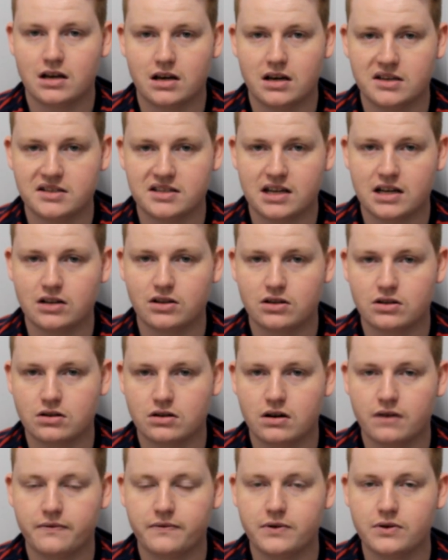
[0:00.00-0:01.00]
Uh, he's had a lot
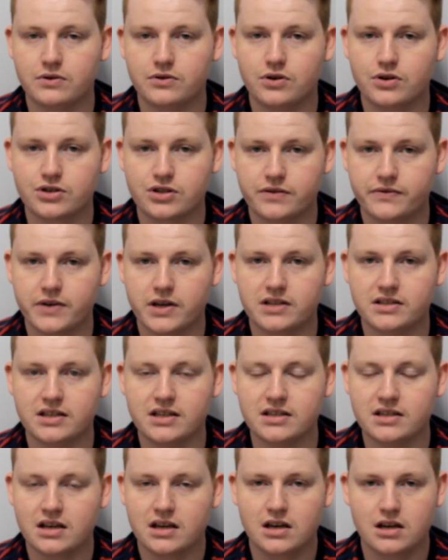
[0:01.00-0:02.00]
of off-field
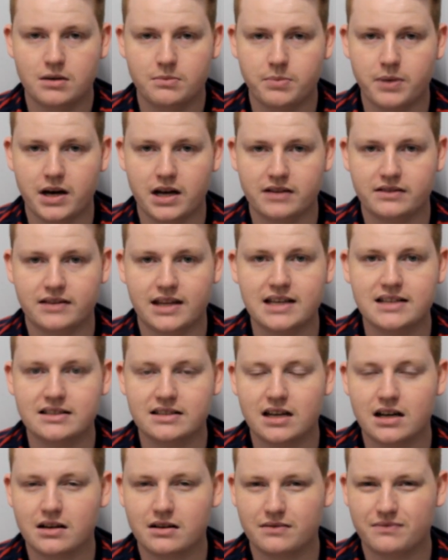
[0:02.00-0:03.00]
controversies, but they
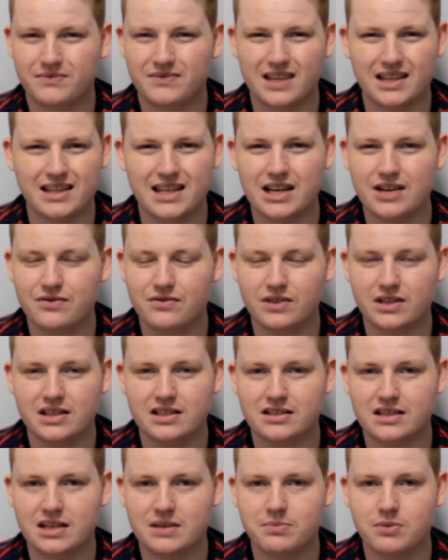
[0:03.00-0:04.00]
stuck. They didn't really
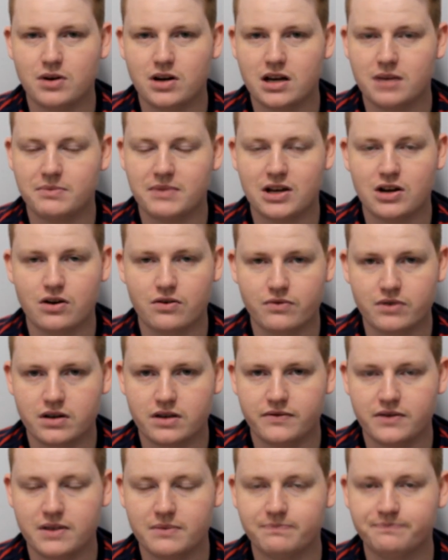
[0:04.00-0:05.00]
stick by him. They got rid
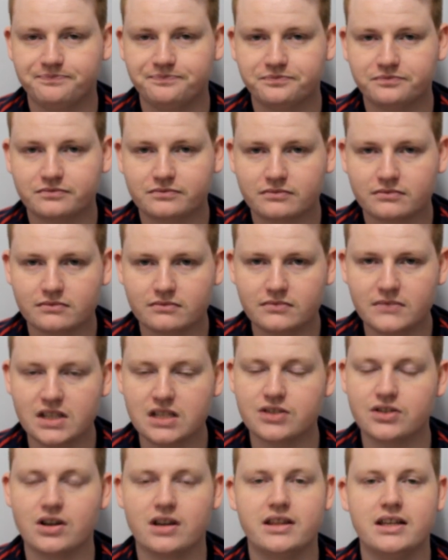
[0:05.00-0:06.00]
of him.
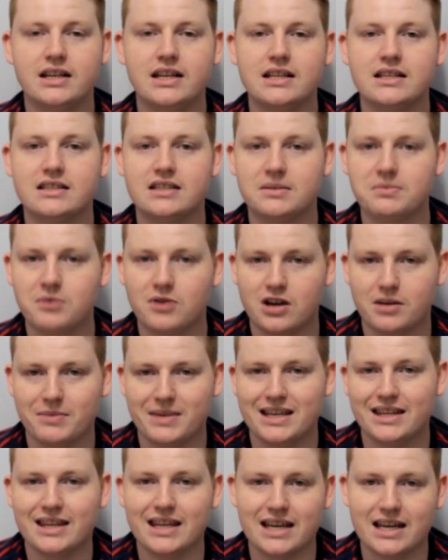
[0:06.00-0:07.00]
Sorry, they didn't stick by
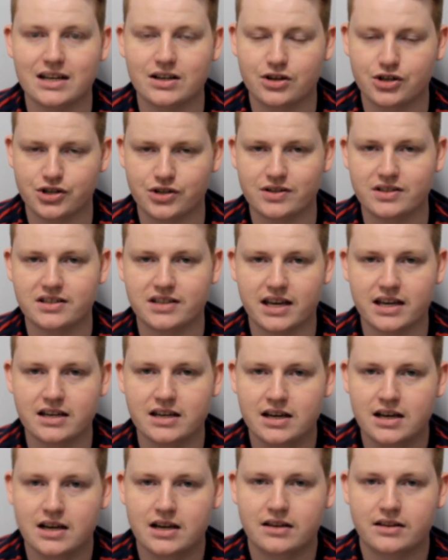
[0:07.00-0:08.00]
him in the end, I should
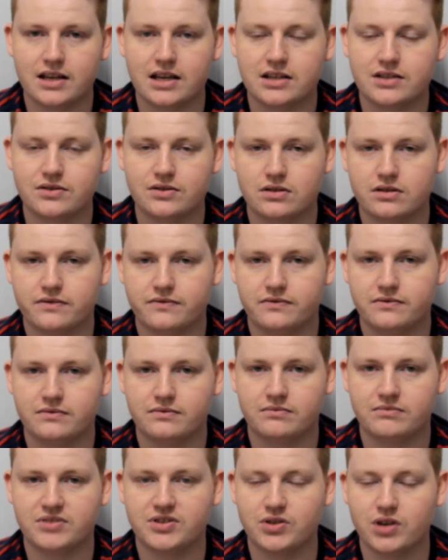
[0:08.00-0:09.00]
say. They sort of
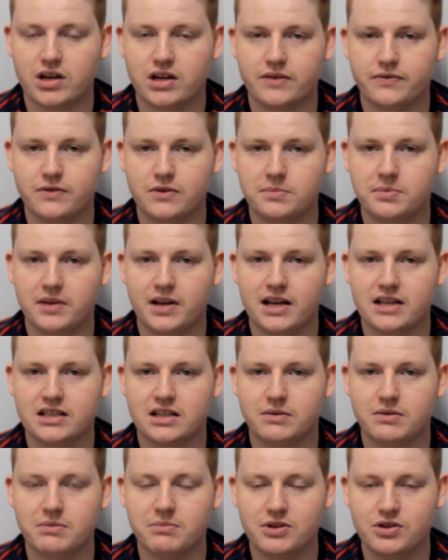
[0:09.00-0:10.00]
signed a few players
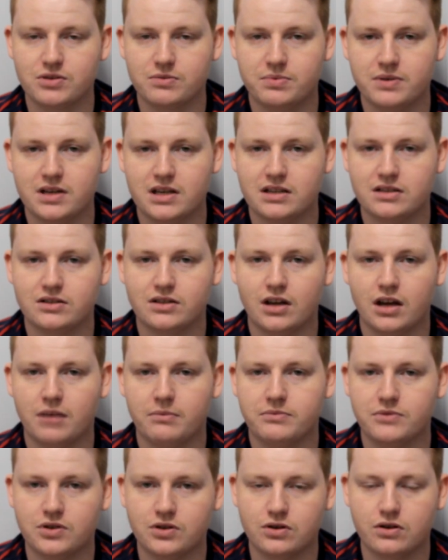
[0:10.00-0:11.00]
and they went, Mitchell Pearce, no,
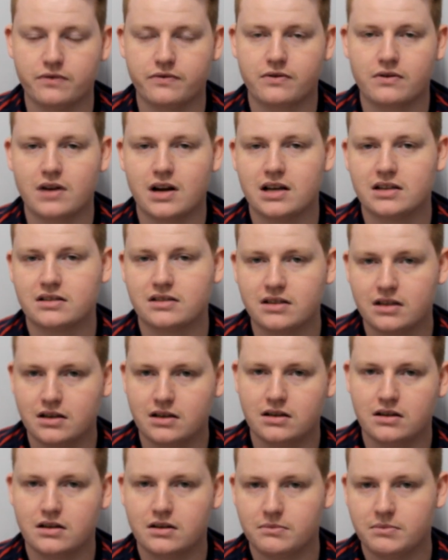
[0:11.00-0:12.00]
nah, you're not for us
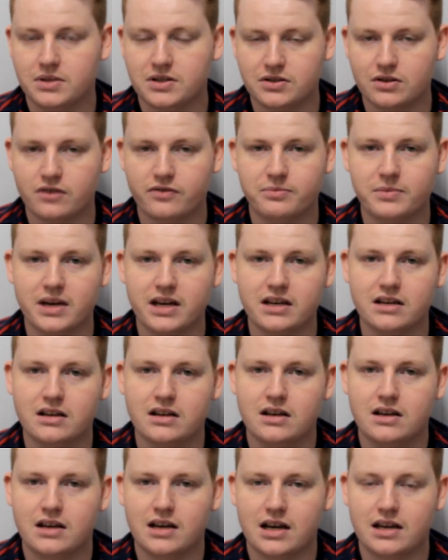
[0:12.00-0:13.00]
piss off, mate.
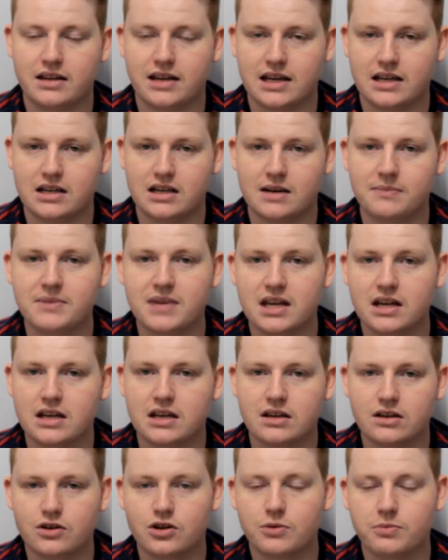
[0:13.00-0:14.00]
And they end up
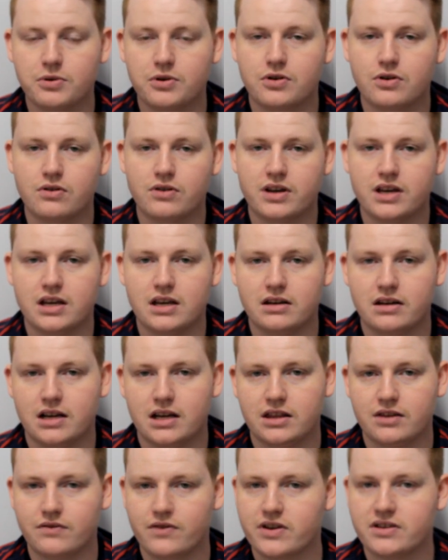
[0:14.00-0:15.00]
getting Cooper Cronk in,
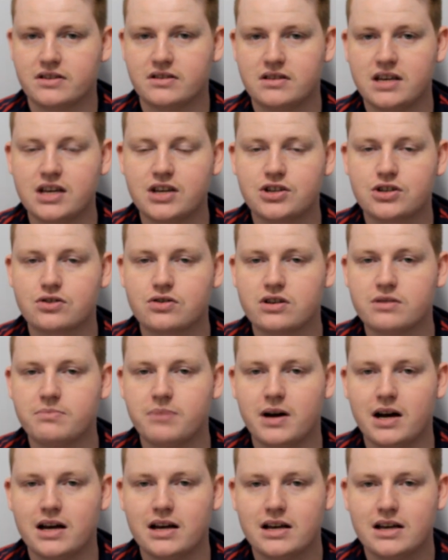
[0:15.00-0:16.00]
and the rest is history.
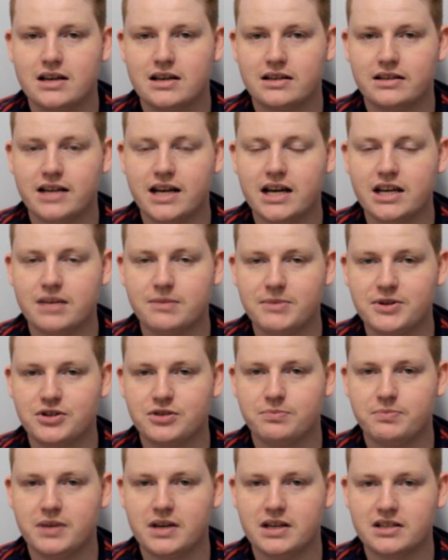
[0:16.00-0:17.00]
But now you're
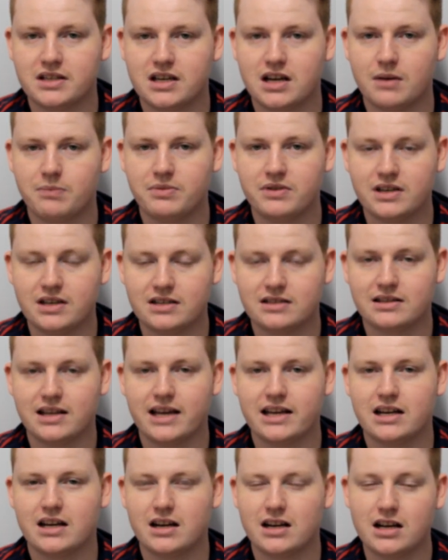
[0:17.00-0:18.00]
Mitchell Pearce a couple years
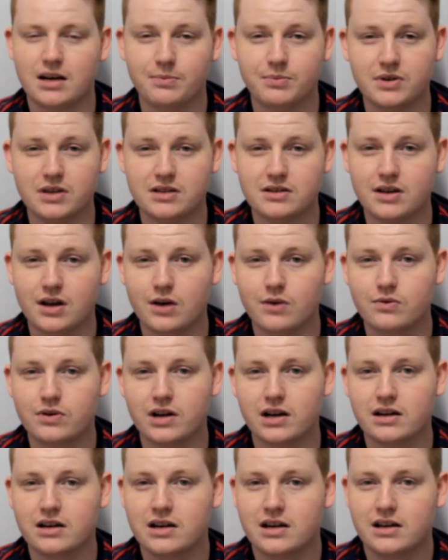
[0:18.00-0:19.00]
later, a couple years
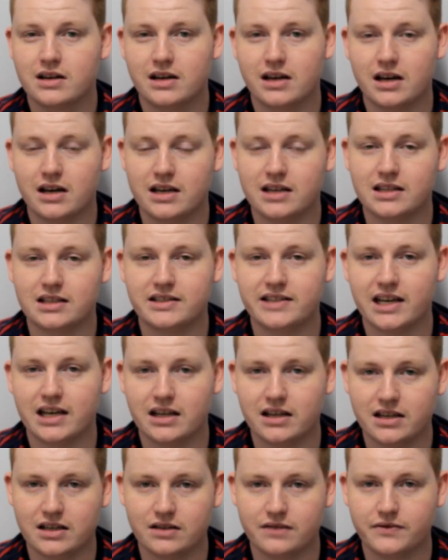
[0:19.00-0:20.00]
older, uh, in the
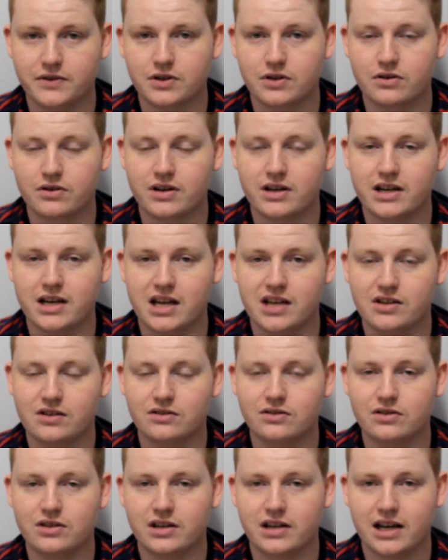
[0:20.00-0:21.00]
tail end of your career, and
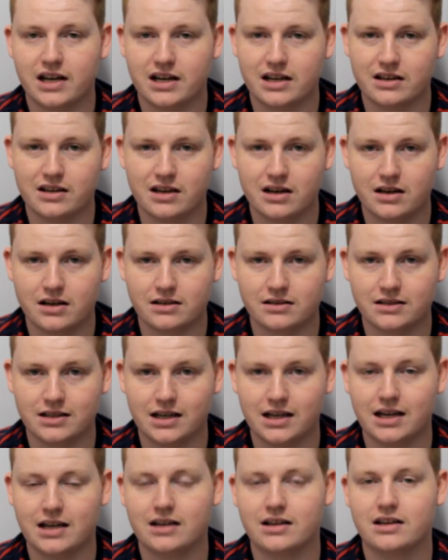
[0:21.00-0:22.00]
you're looking at it and going,
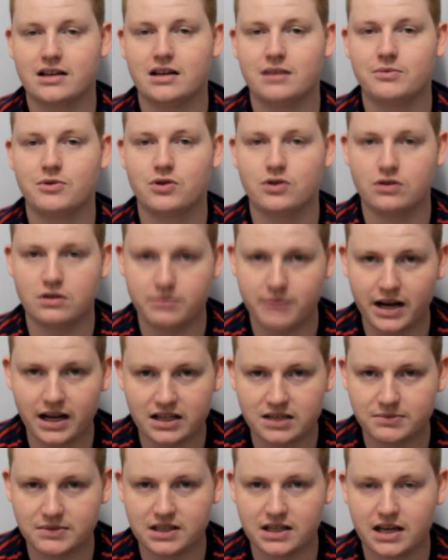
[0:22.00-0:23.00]
huh, come crawling
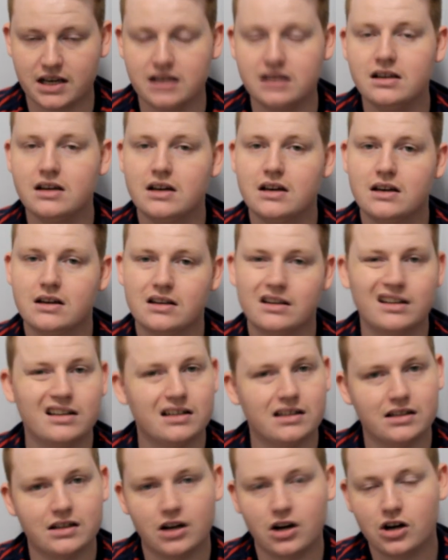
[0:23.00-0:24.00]
back to me, hey? Uh,
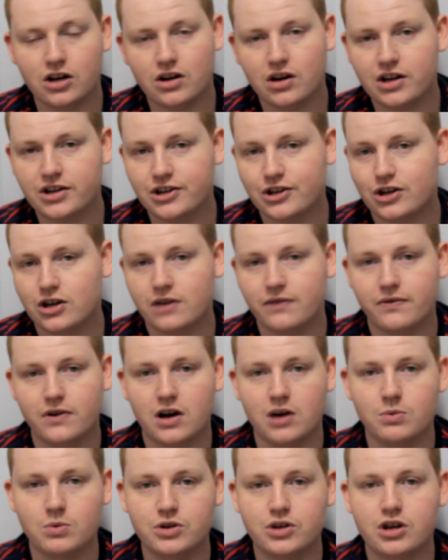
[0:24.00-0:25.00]
I, I don't know if
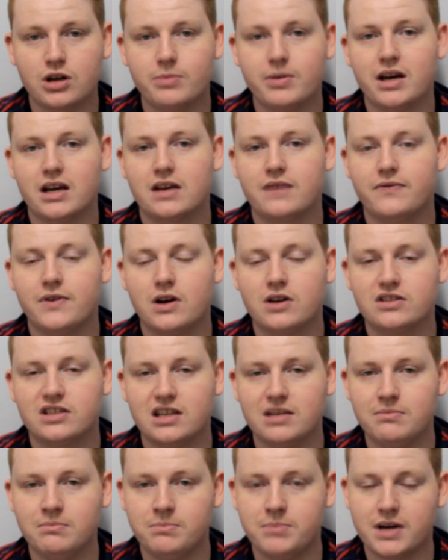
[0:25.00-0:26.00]
I would go back if I was
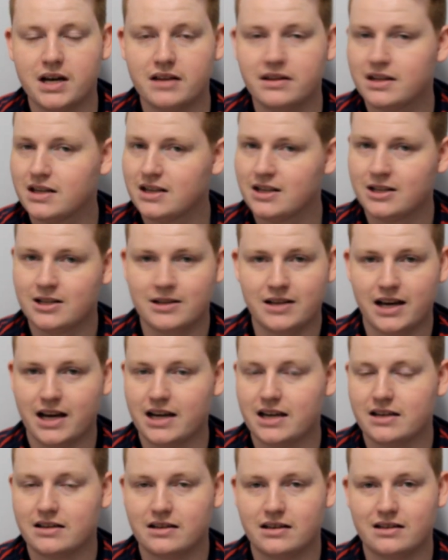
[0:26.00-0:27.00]
him, but
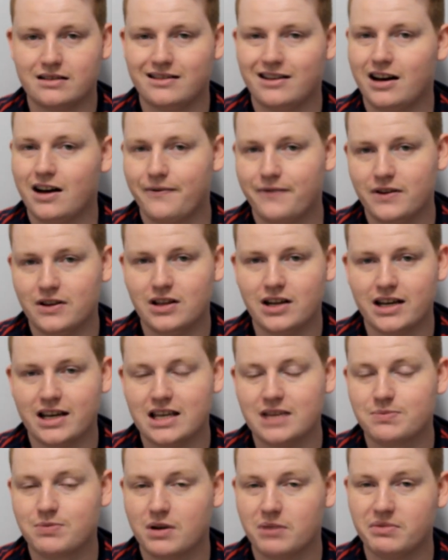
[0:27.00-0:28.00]
hey, I feel like
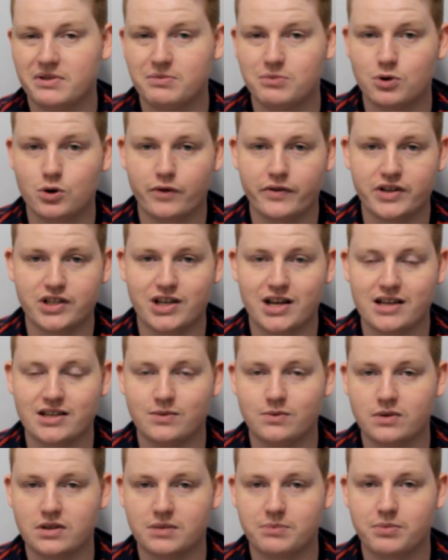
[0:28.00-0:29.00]
he's probably more of a
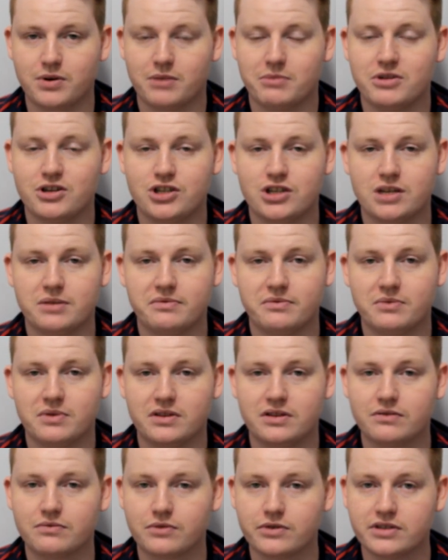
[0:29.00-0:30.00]
chance of winning a premiership
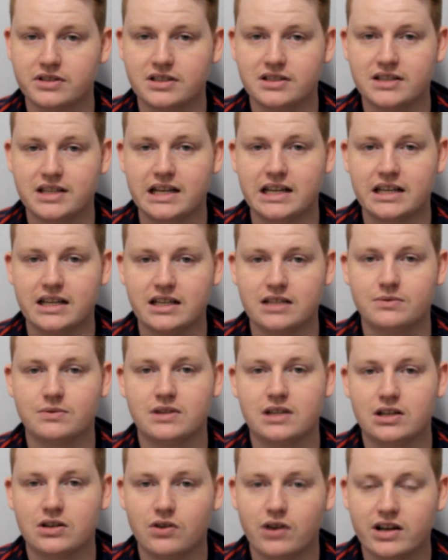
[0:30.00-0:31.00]
with the Roosters than he is
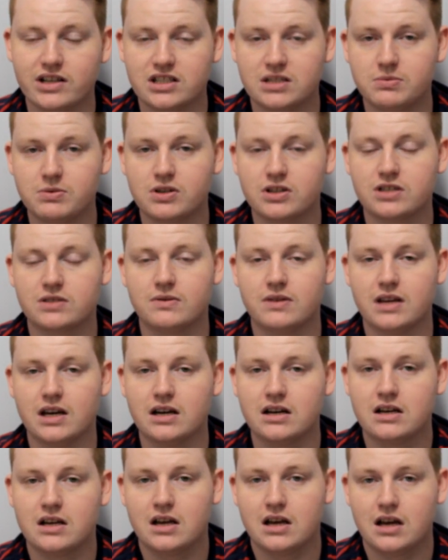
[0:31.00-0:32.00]
with the Knights, to be honest with you.
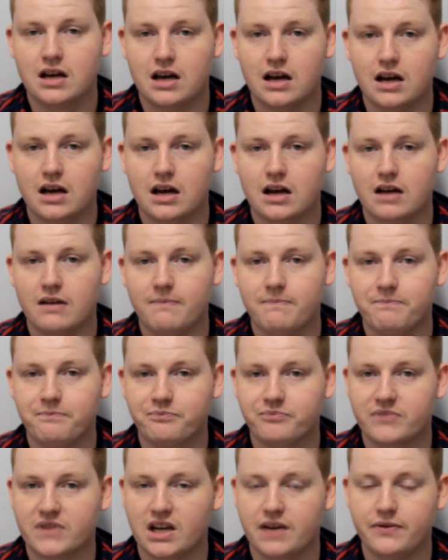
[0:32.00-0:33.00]
Um,
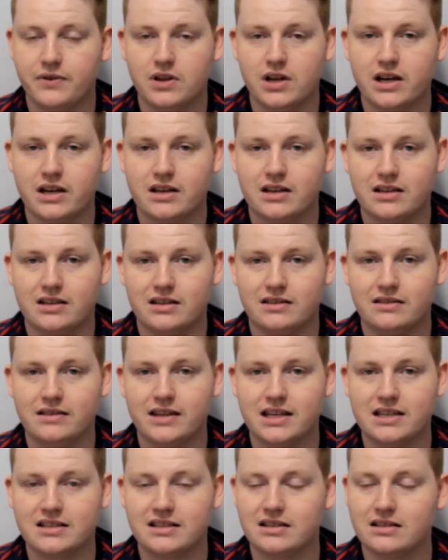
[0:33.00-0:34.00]
I feel like
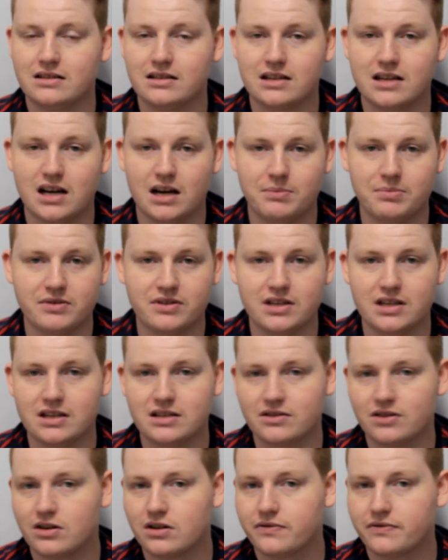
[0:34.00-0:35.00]
they're still a couple of
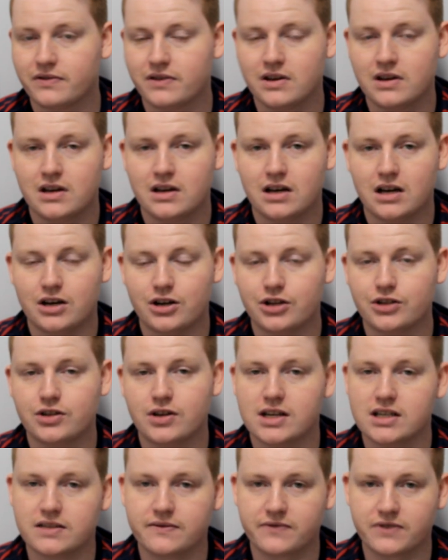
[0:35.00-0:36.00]
years off. I know
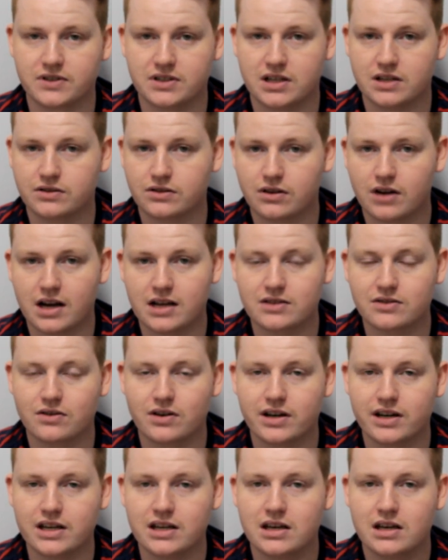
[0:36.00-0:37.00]
Tyson Frizell is a great
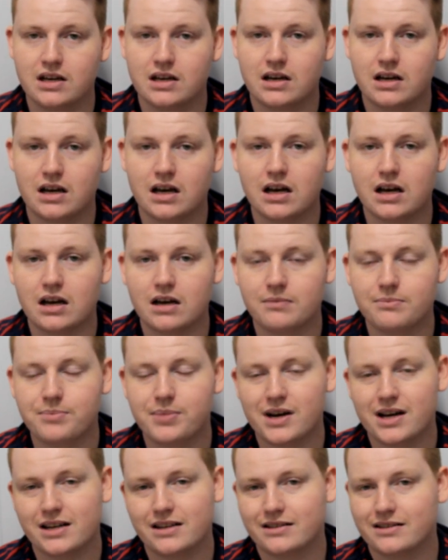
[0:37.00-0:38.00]
signing, um,
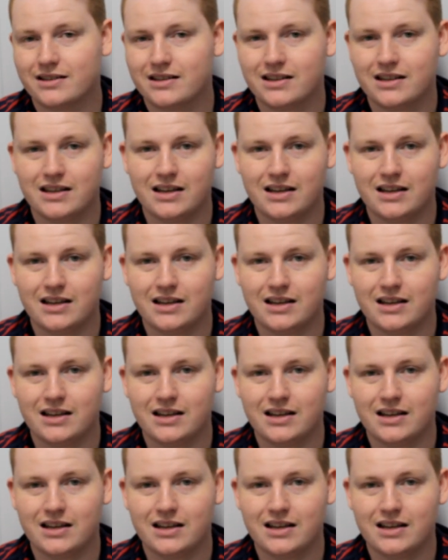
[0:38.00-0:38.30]
but